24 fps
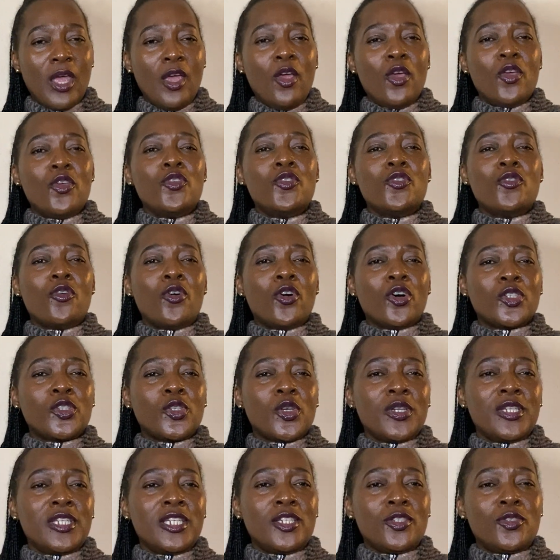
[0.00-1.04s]
You
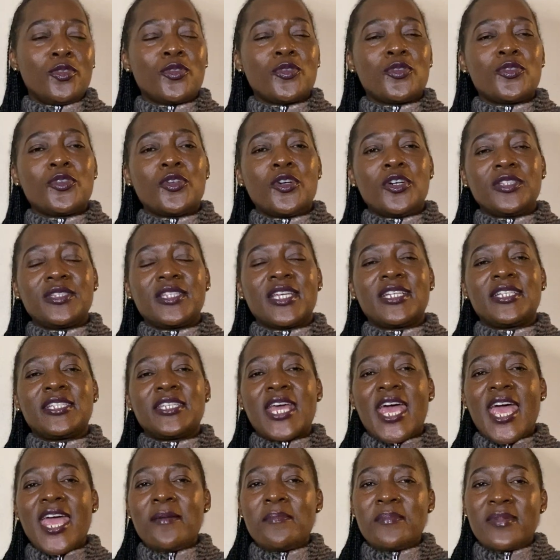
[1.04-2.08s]
also need to know the
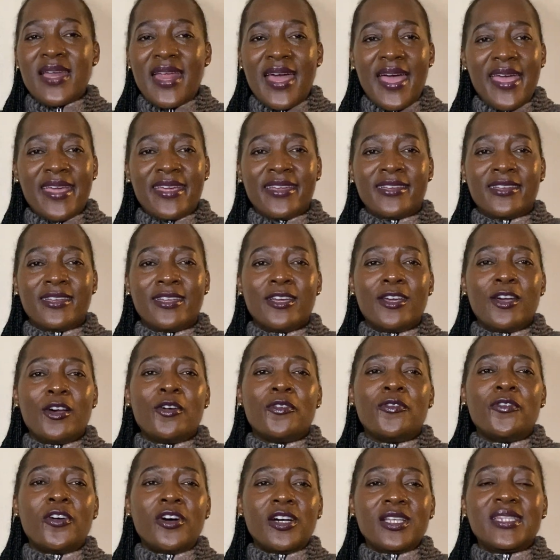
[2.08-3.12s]
timeline
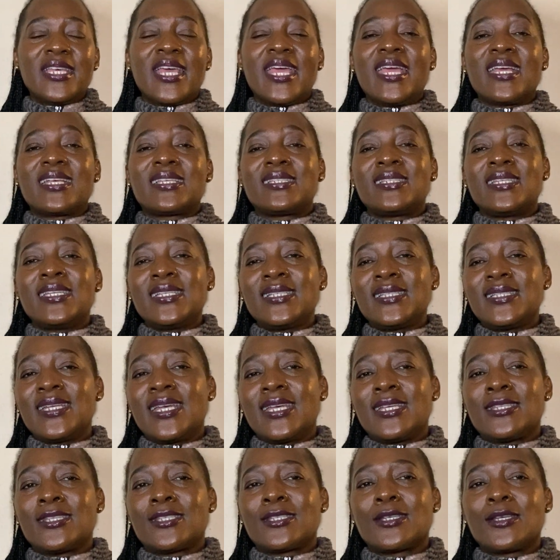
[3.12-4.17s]
for the
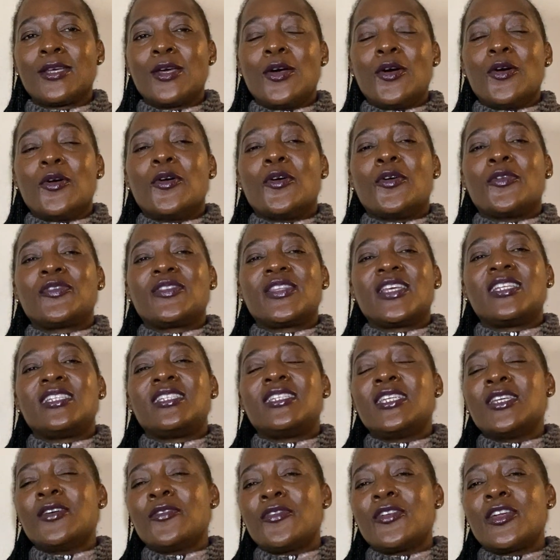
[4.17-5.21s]
existence of the
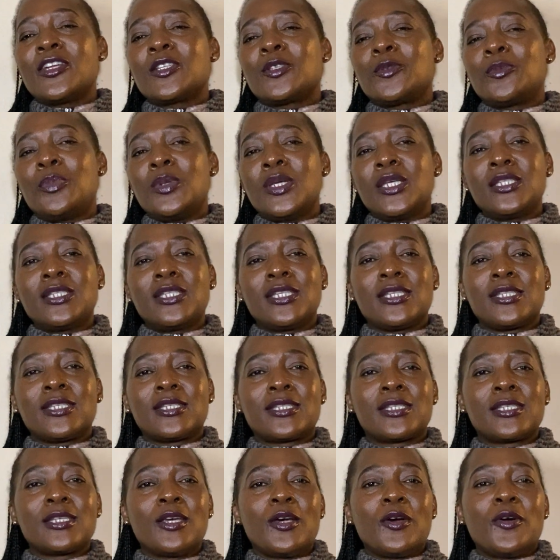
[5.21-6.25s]
different
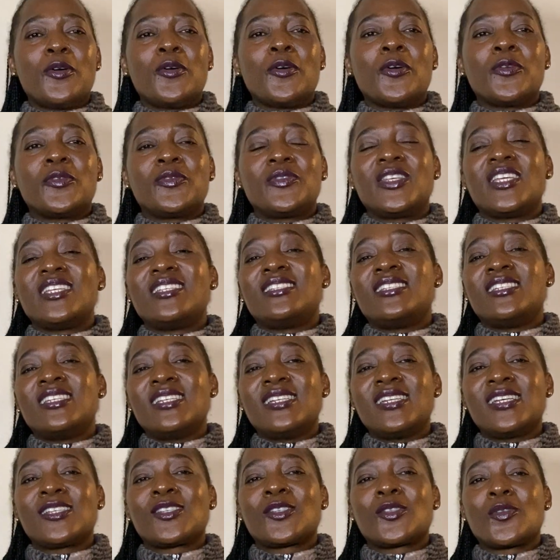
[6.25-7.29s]
species of the
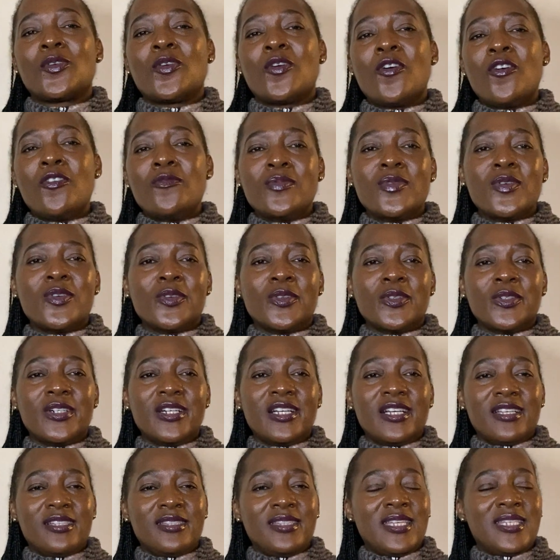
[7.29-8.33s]
genus Homo,
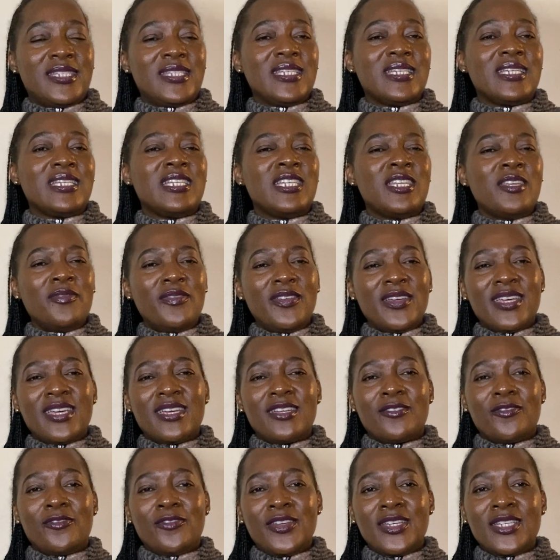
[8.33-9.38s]
the
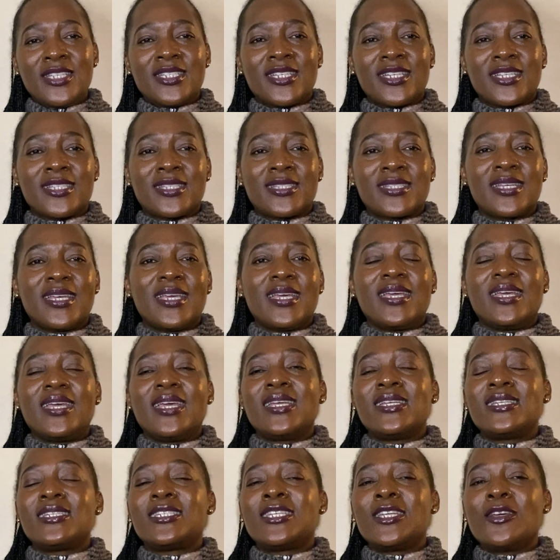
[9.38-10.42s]
significant features
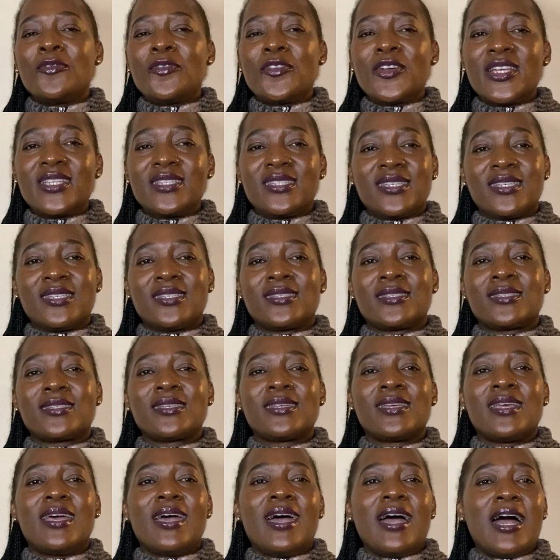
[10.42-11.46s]
and differences
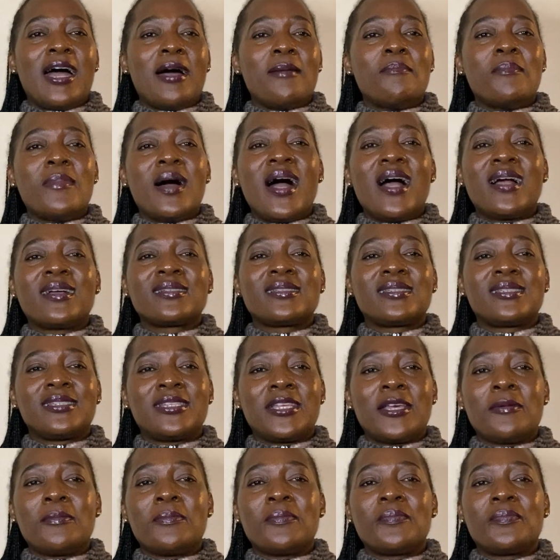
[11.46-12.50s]
amongst
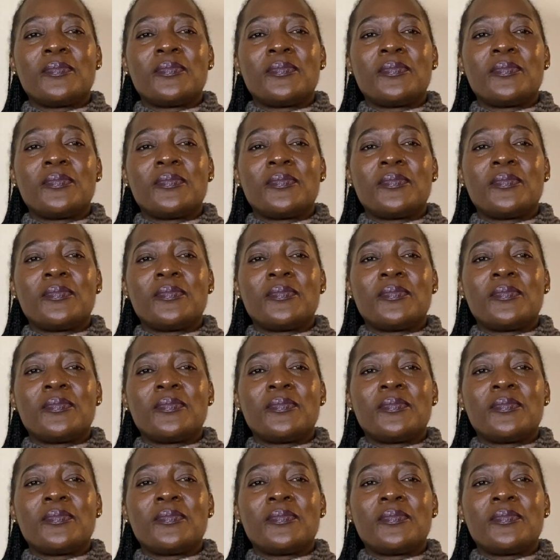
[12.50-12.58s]
them,